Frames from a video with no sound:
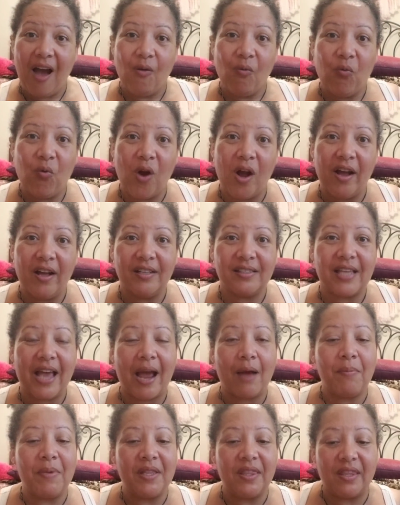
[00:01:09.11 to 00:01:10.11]
was
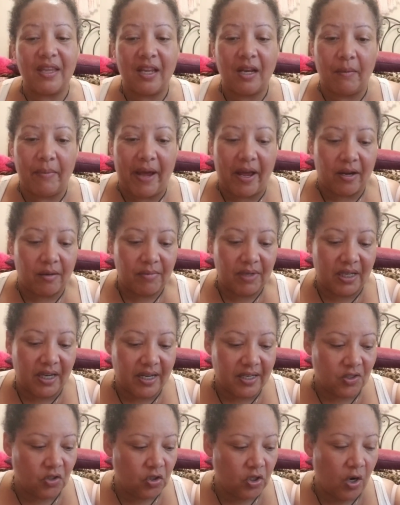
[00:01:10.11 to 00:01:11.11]
I've been thinking about it
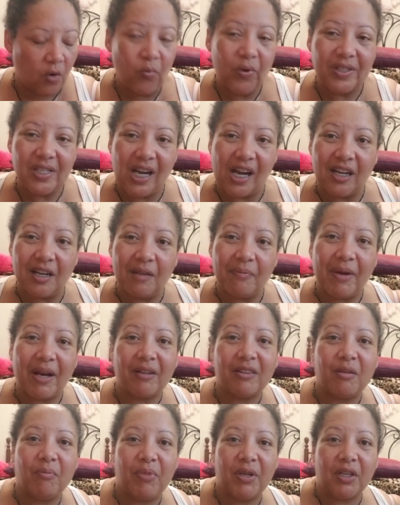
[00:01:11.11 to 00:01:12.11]
because you know we talk
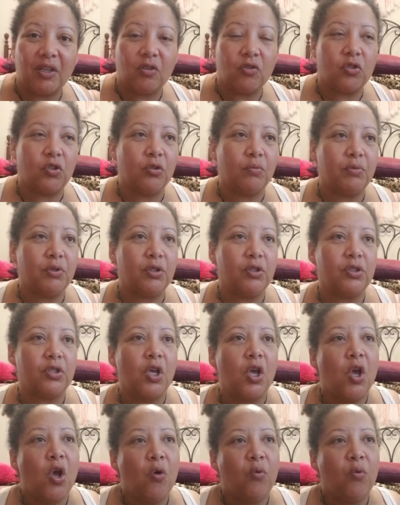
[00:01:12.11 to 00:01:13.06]
about the big YouTubers,